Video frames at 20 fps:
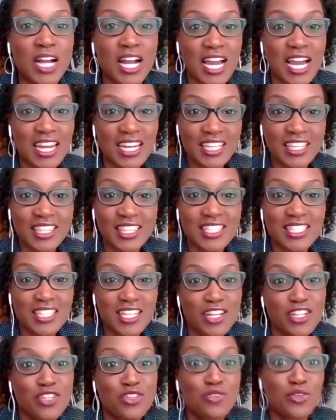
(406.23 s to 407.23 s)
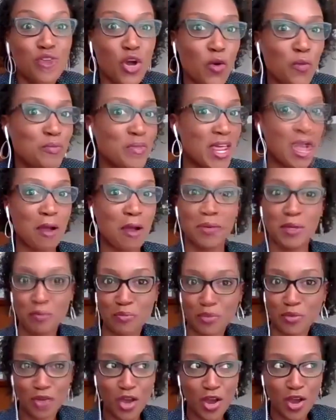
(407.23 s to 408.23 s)
I got to get this done. You know, now
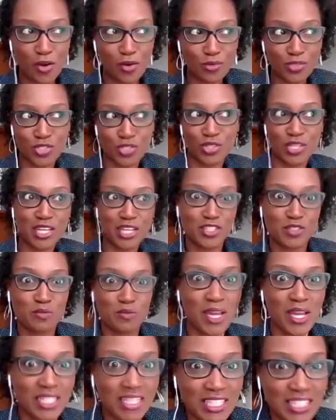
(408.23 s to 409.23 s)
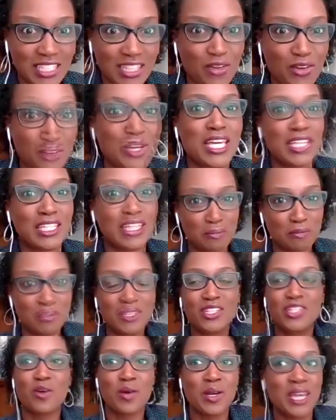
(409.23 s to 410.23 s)
people know. So they're expecting, okay, let me
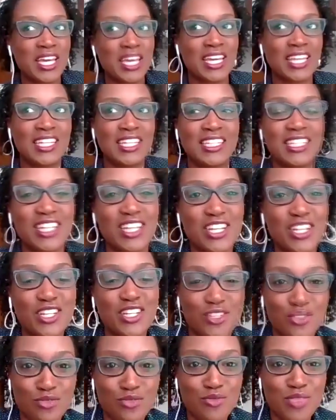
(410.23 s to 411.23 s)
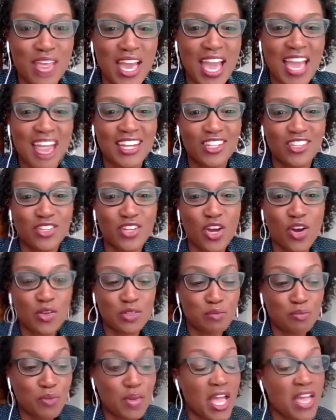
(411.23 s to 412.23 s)
go ahead and do that, you know,
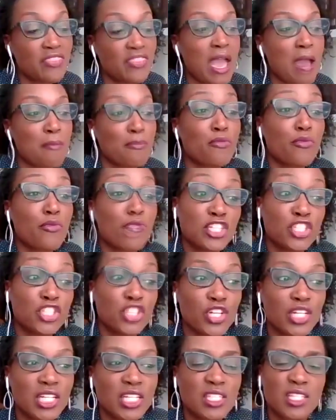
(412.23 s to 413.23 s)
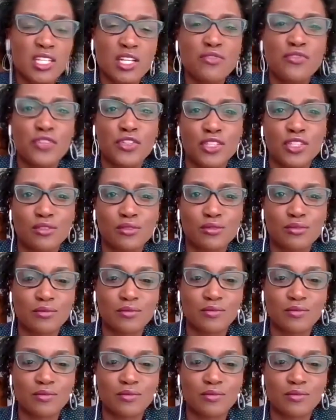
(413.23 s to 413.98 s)
and put, and that pressure is good for you.